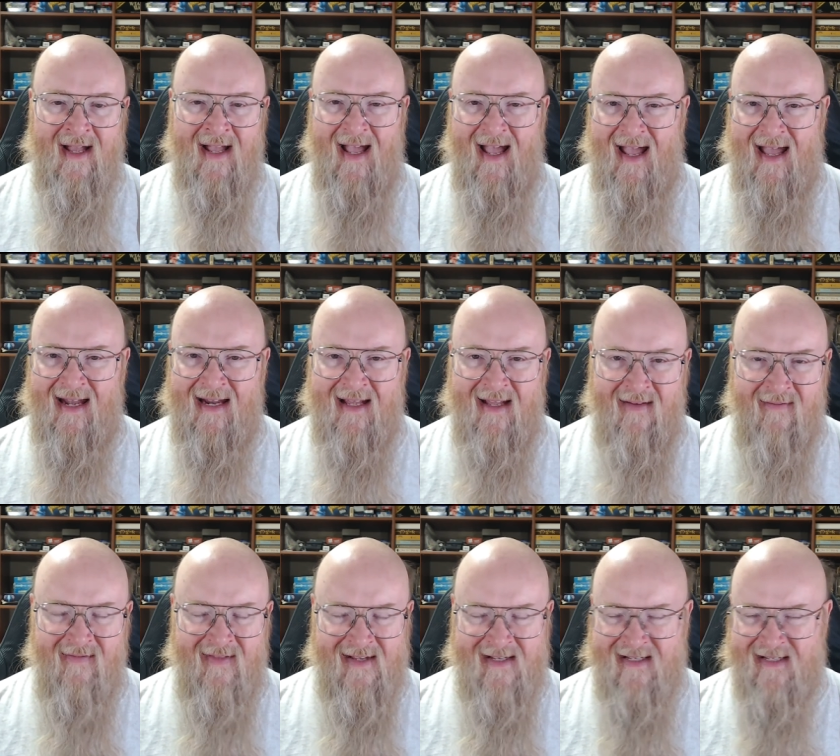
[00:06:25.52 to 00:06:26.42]
any
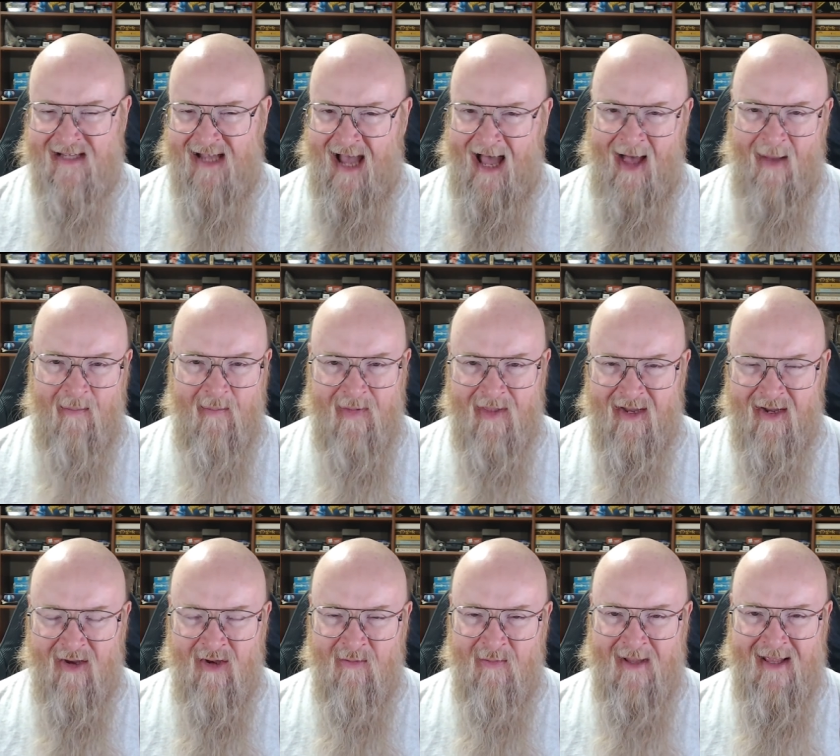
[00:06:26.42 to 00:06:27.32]
of the sap
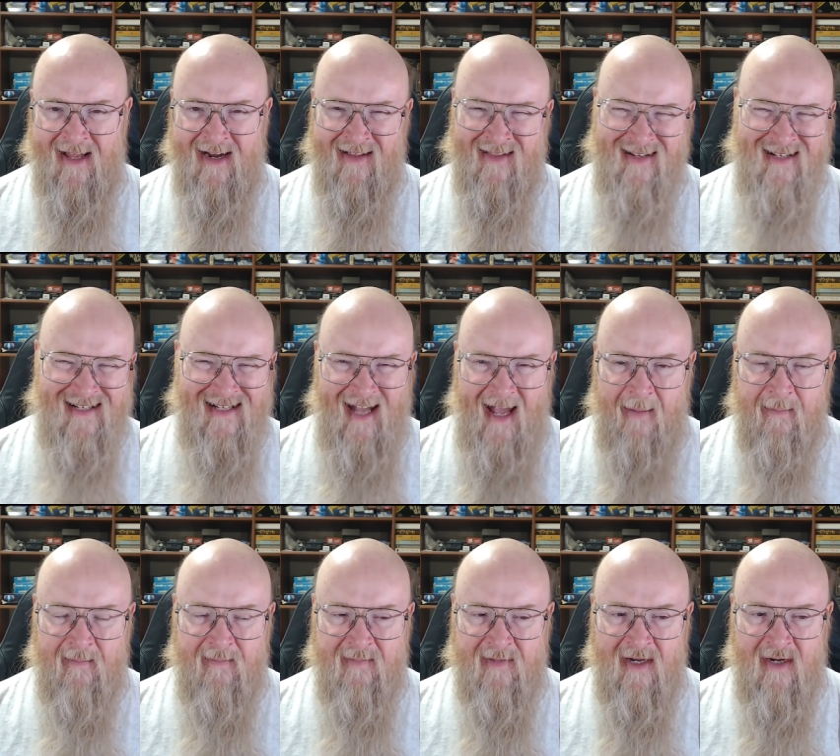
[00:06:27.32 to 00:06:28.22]
that could be there. The
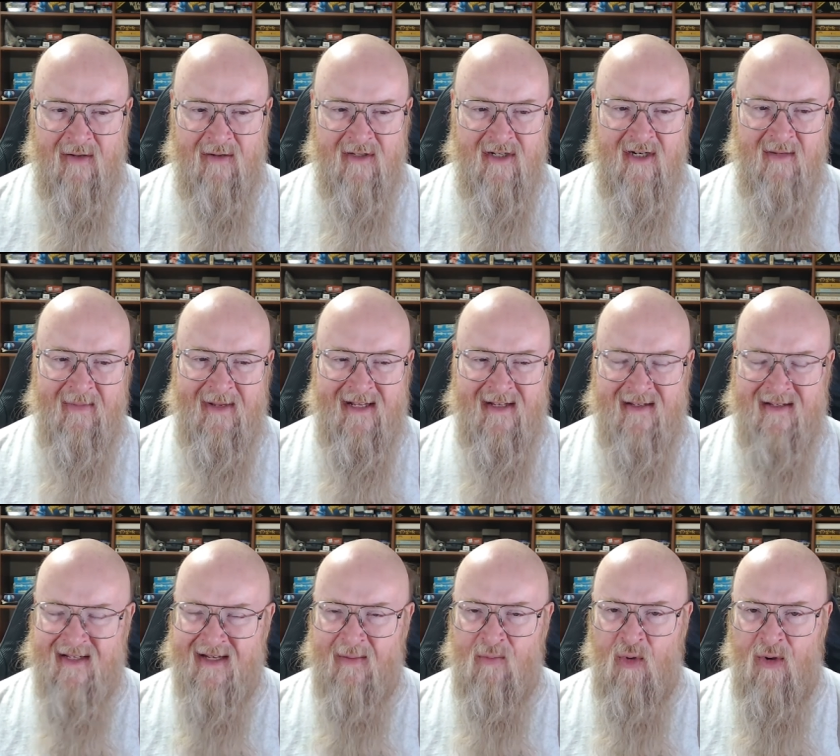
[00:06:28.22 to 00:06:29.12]
sap turns to be
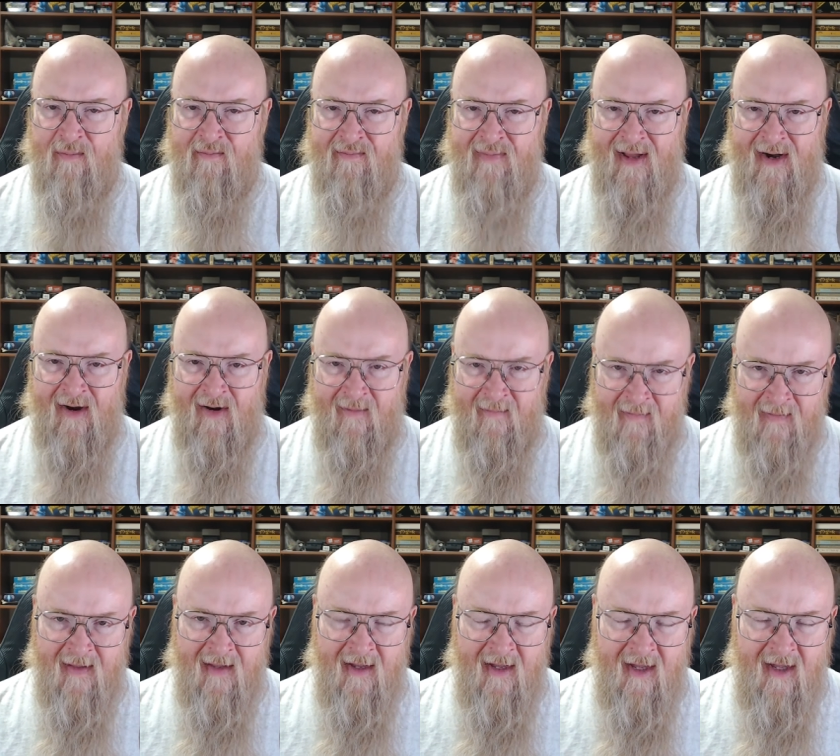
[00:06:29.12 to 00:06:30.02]
somewhat bitter.
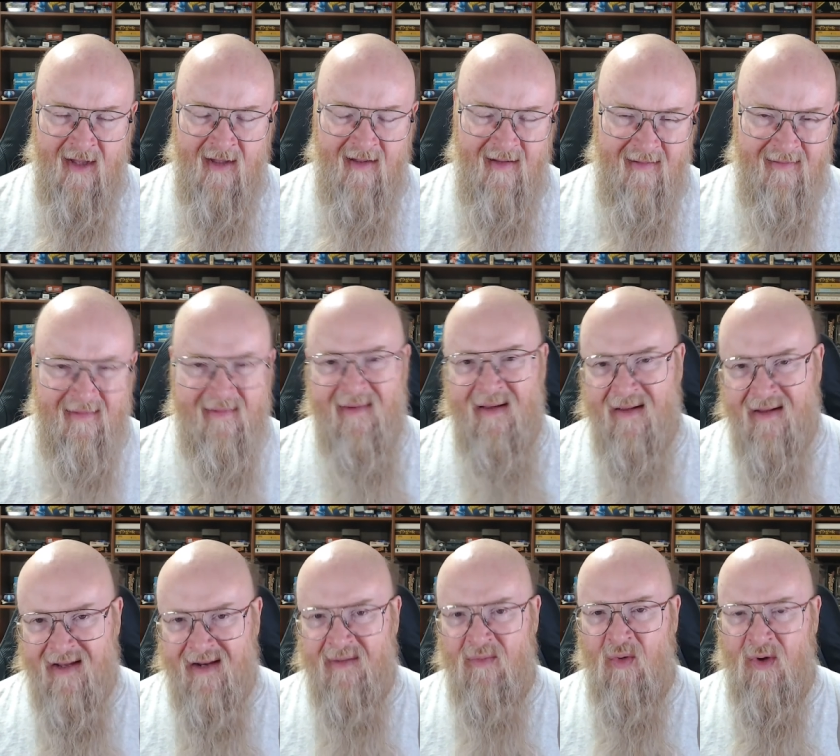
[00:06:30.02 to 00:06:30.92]
I mean,
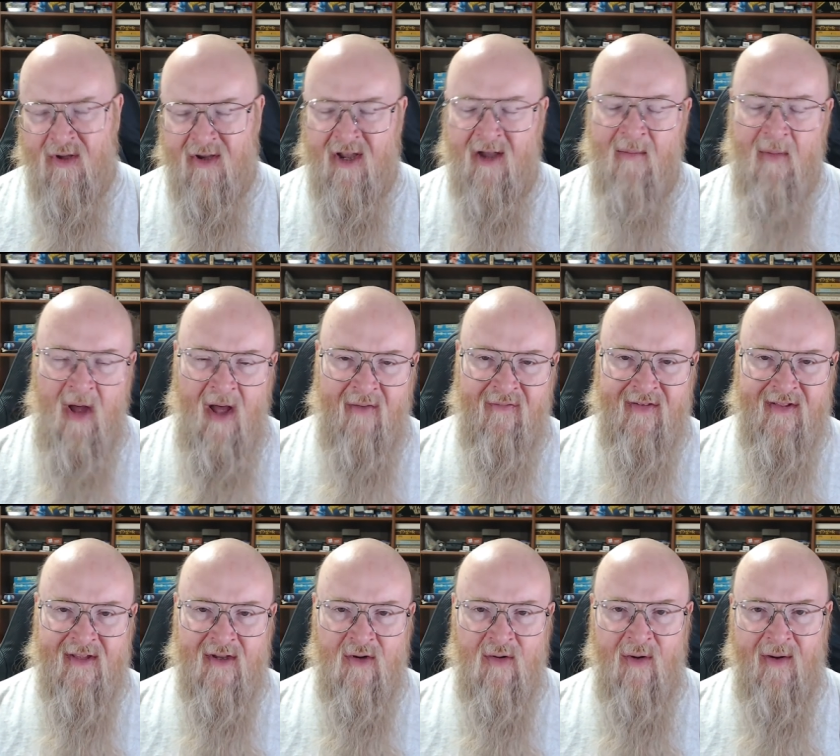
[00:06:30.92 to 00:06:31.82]
it will come off
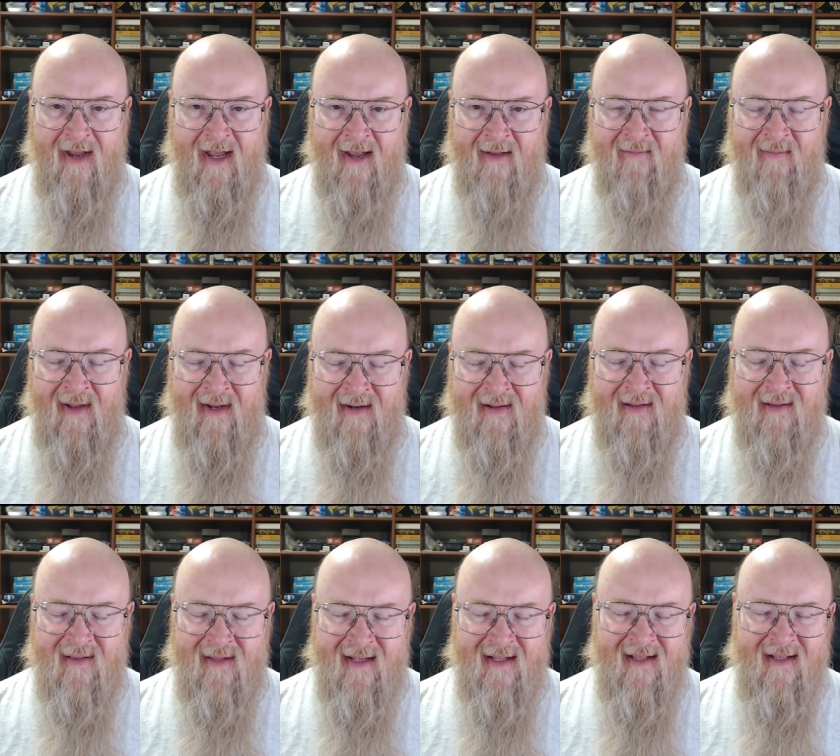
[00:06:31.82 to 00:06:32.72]
in the cooking, but
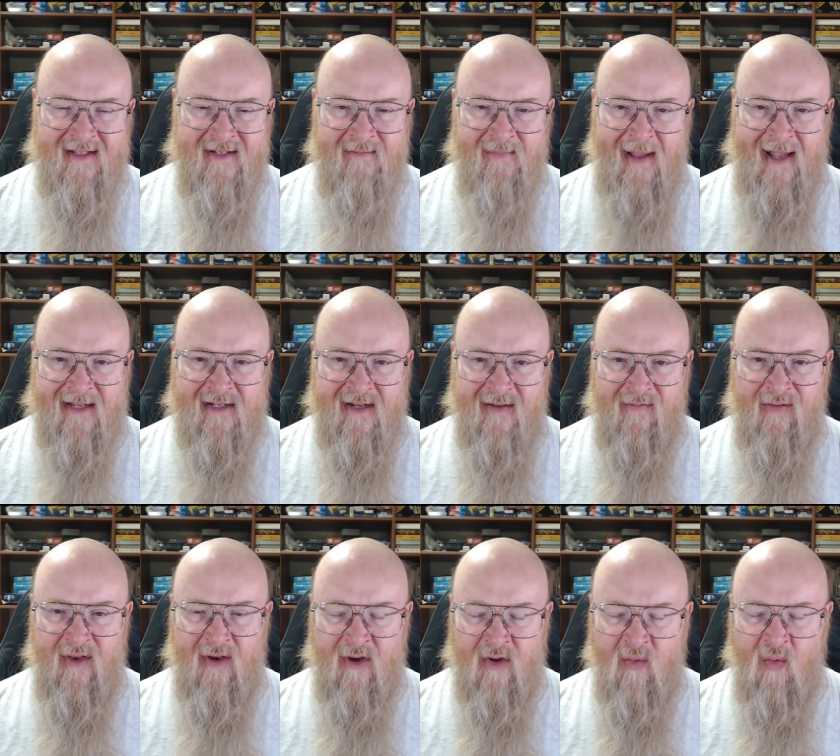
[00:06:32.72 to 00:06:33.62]
it's best if
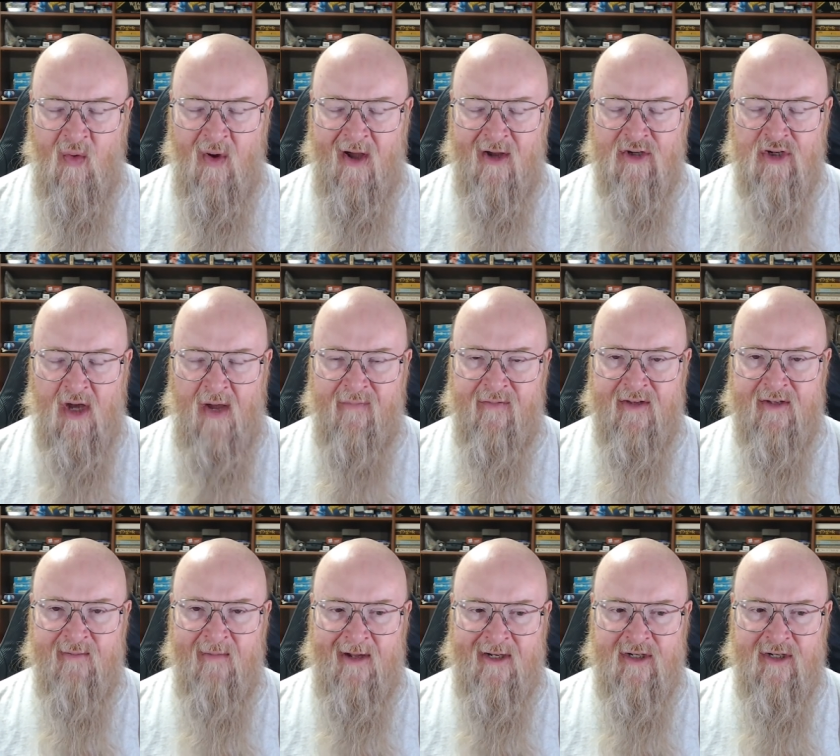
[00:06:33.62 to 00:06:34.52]
you can wash off
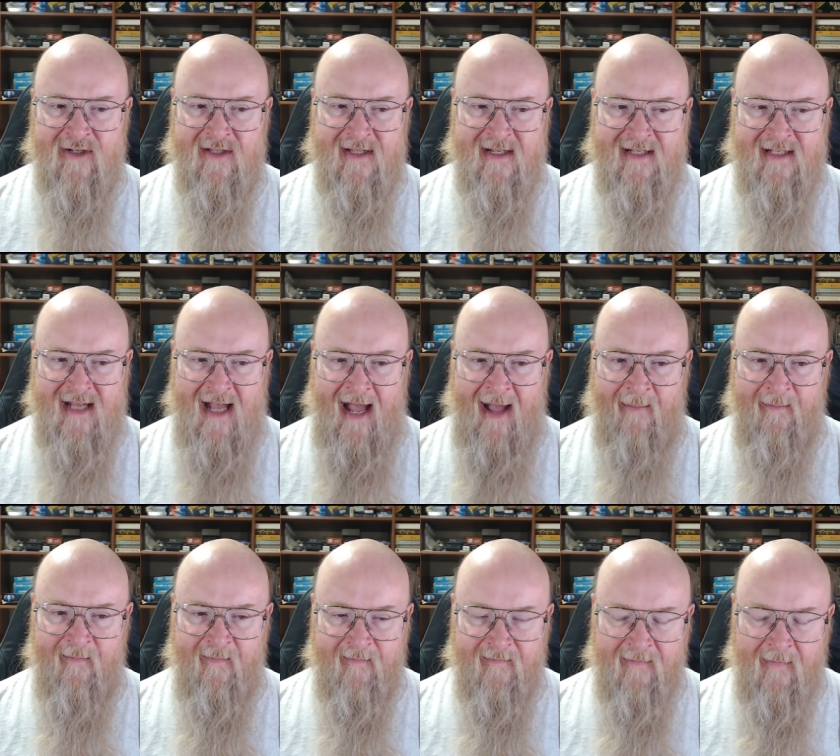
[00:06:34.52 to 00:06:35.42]
as much as the sap.
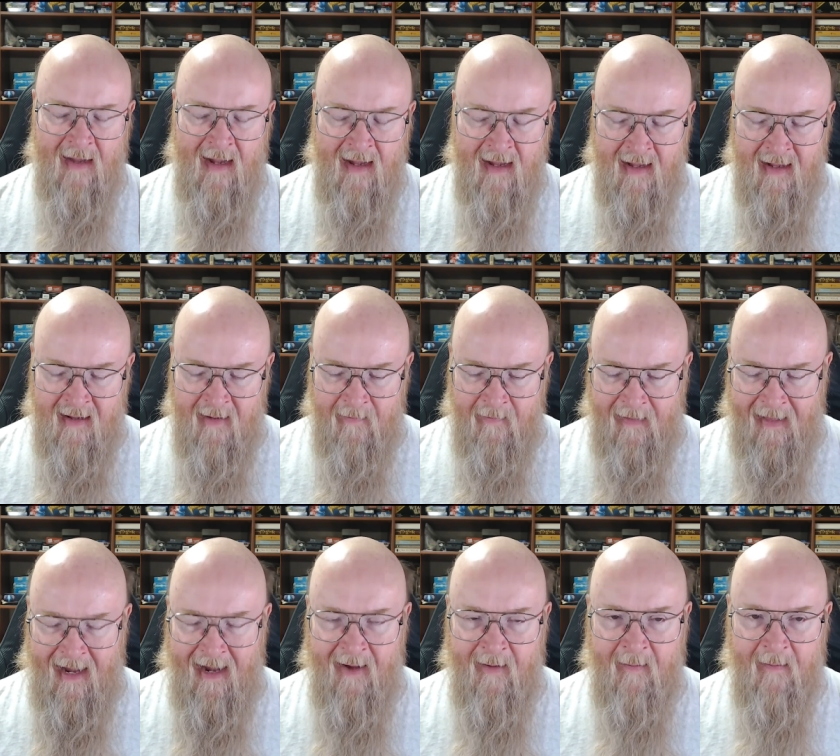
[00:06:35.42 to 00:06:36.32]

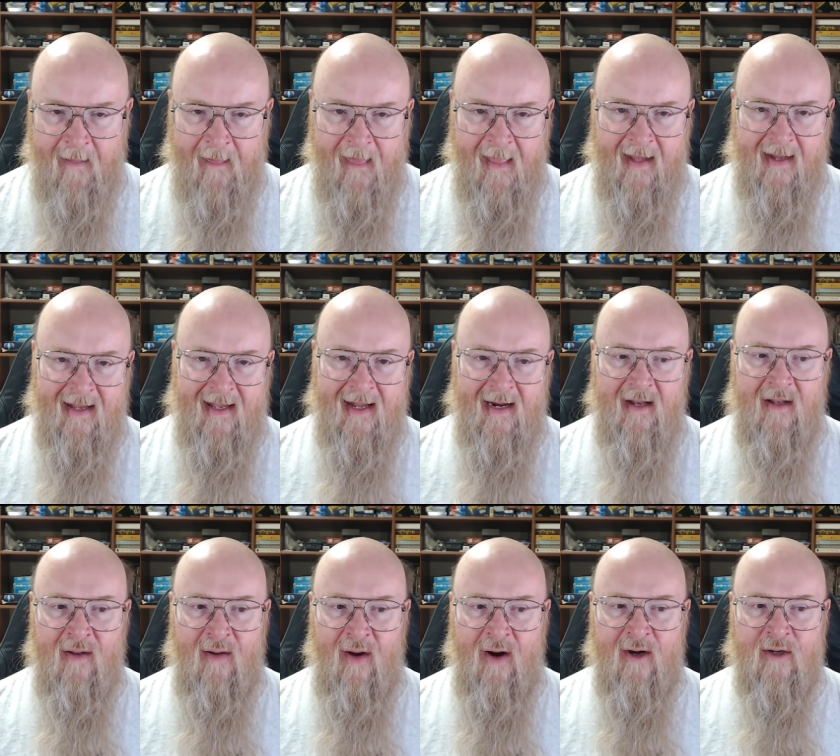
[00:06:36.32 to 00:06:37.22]
Now, get a
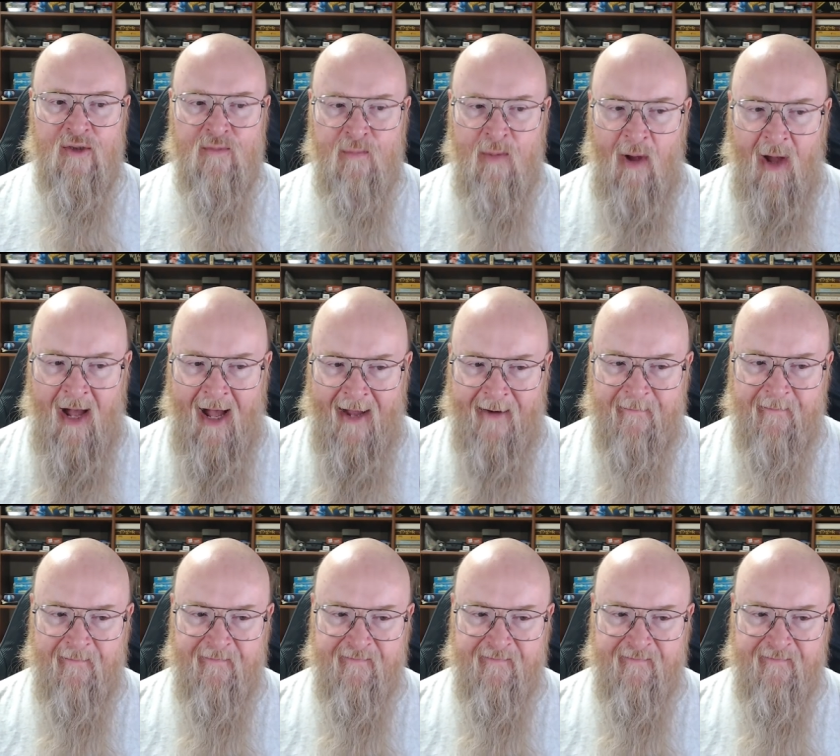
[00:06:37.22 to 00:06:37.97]
large pot